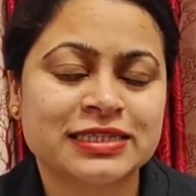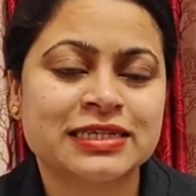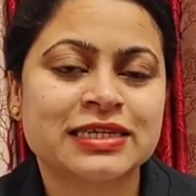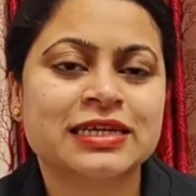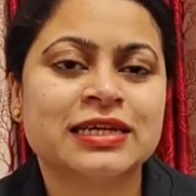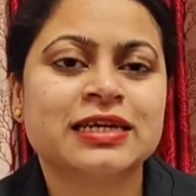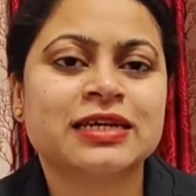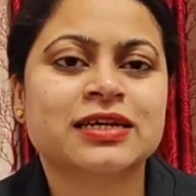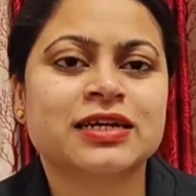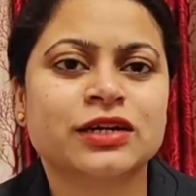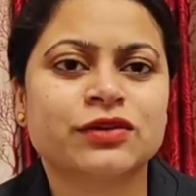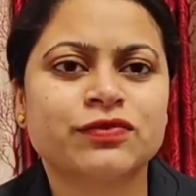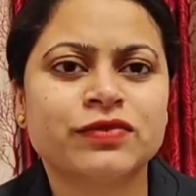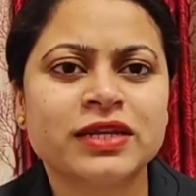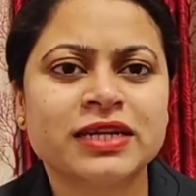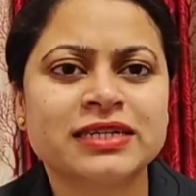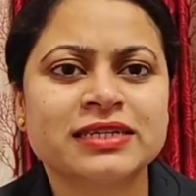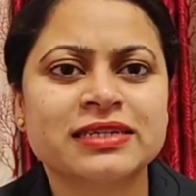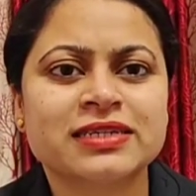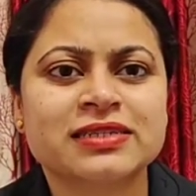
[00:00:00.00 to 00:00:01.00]

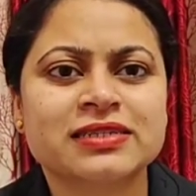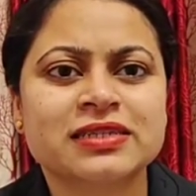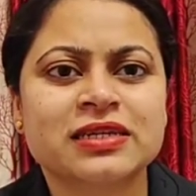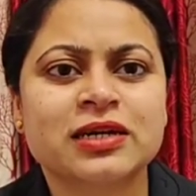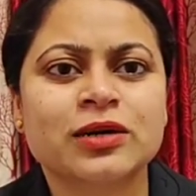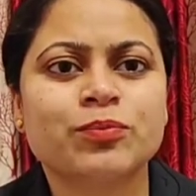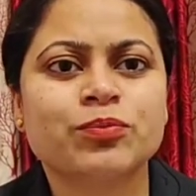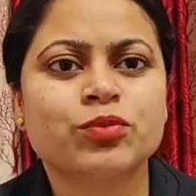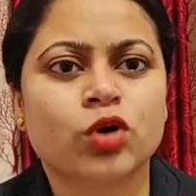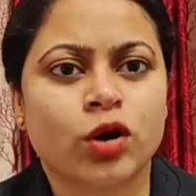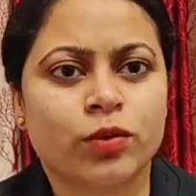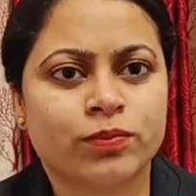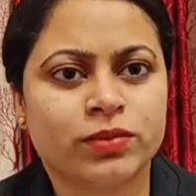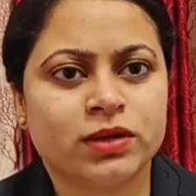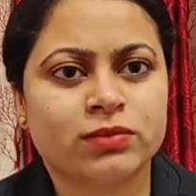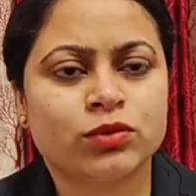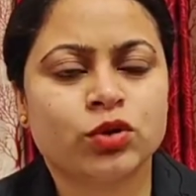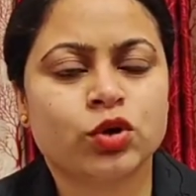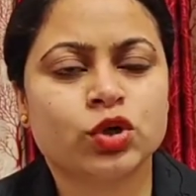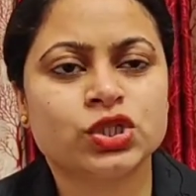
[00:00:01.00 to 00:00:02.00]
Conflict is the problem
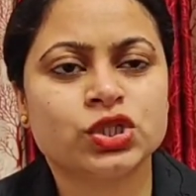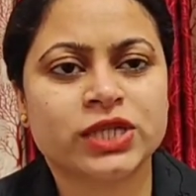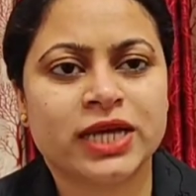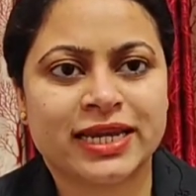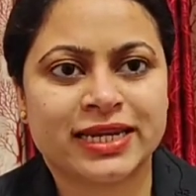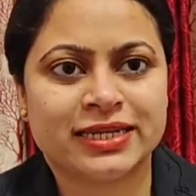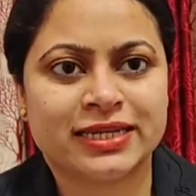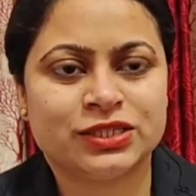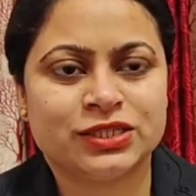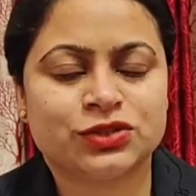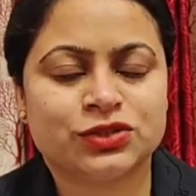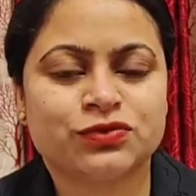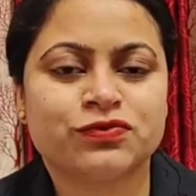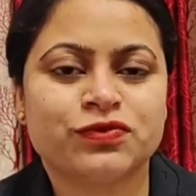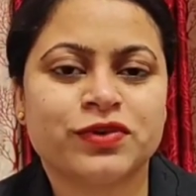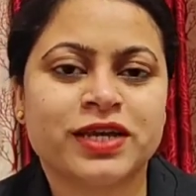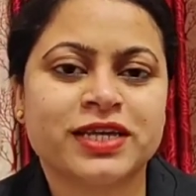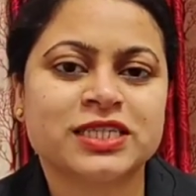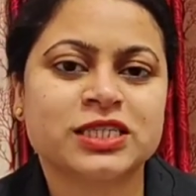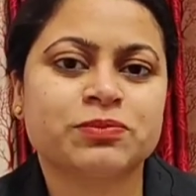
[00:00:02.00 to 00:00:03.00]
or challenge
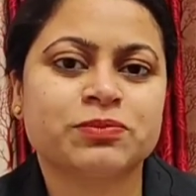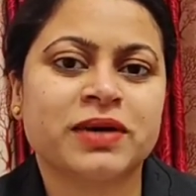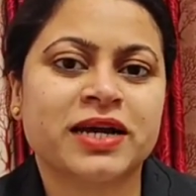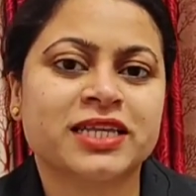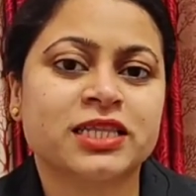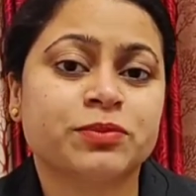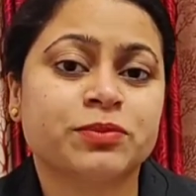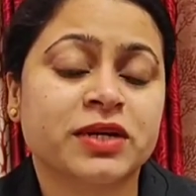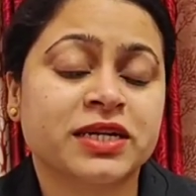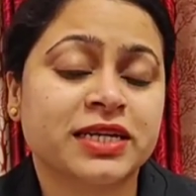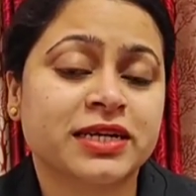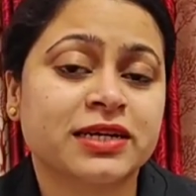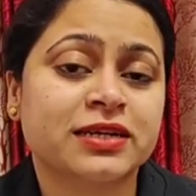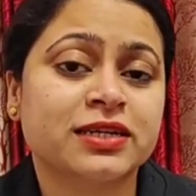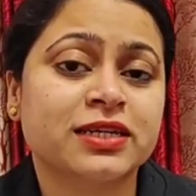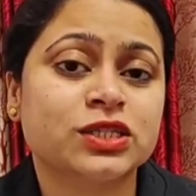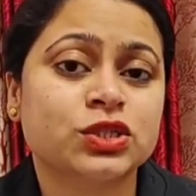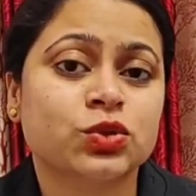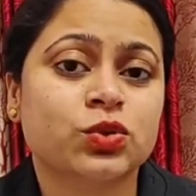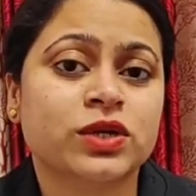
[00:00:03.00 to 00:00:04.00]
faced by the
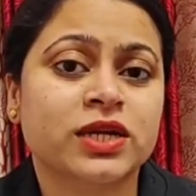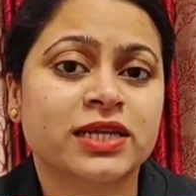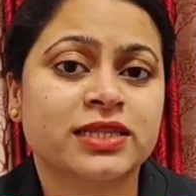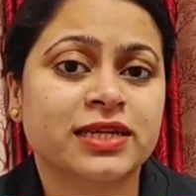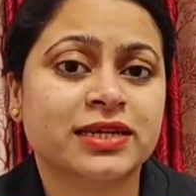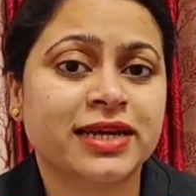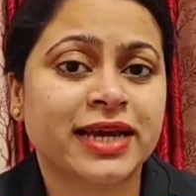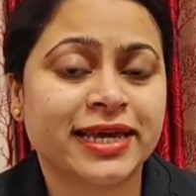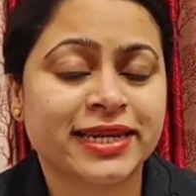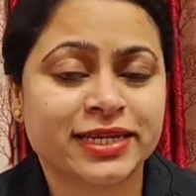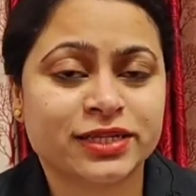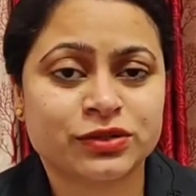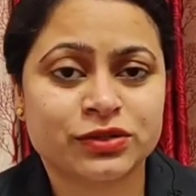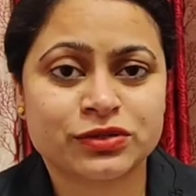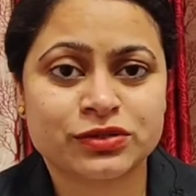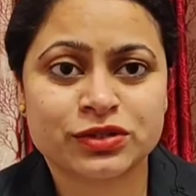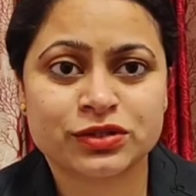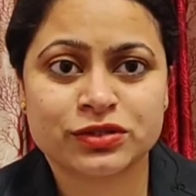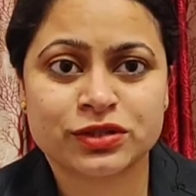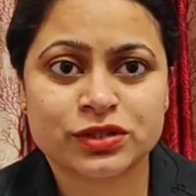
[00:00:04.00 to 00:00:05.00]
protagonist or other characters
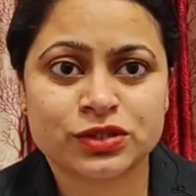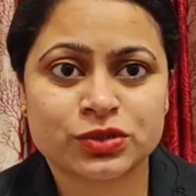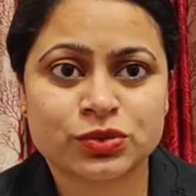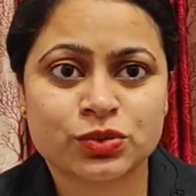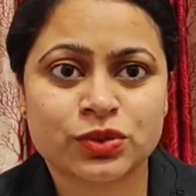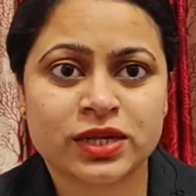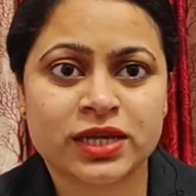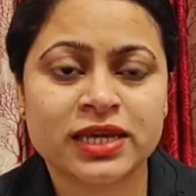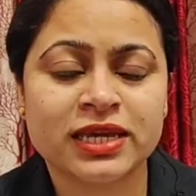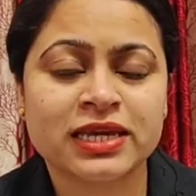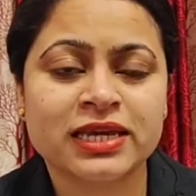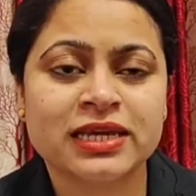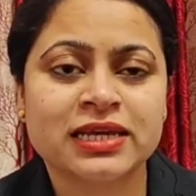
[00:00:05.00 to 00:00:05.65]
in the story.